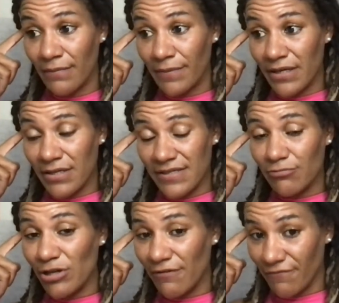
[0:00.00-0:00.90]
because it
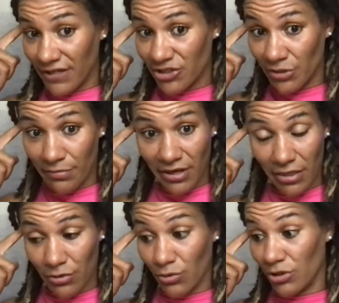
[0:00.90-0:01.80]
will affect your breath
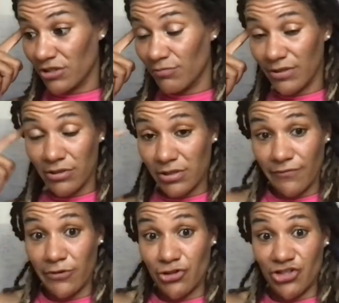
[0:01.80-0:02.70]
hold because
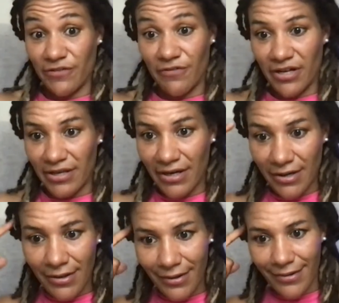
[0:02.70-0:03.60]
if you're shivering
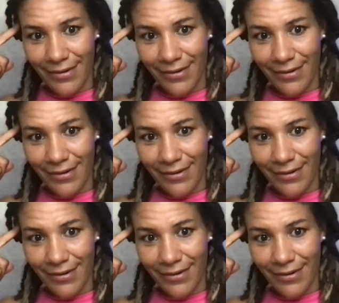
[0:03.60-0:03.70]
there